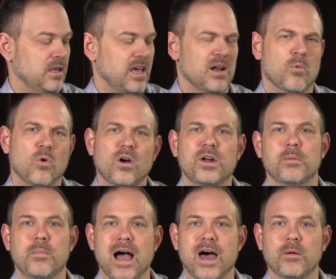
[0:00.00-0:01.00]
And I'm worried
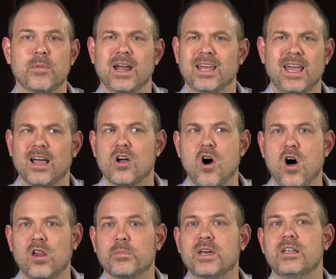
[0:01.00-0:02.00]
about him, and I can't
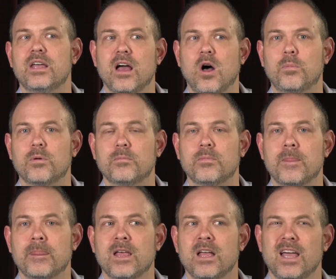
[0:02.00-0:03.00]
call him. Can you help him?
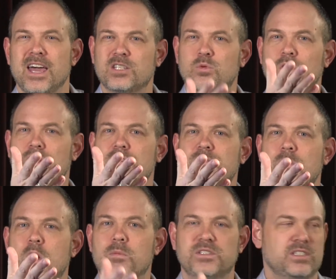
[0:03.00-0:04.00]
And it's one of those
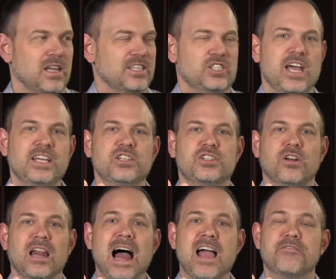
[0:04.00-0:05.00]
moments that like changes
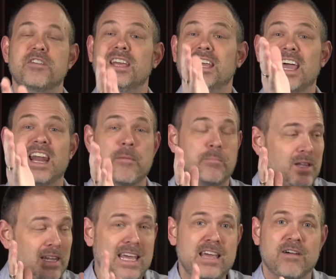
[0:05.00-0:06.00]
your life. And again, I
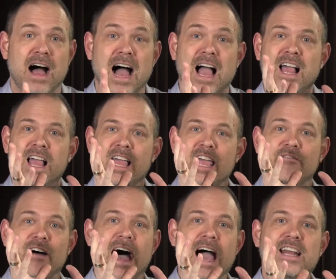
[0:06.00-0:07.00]
believe
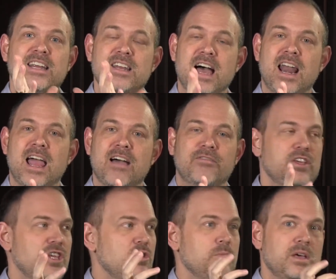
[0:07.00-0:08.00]
if I did not have the
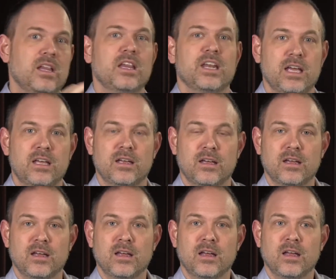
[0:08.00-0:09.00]
humility
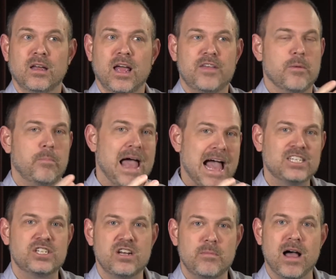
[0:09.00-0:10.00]
and the
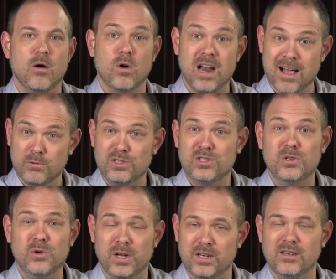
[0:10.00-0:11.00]
passion about what I was
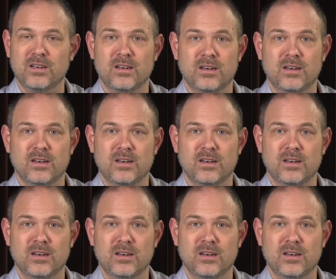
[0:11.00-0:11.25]
doing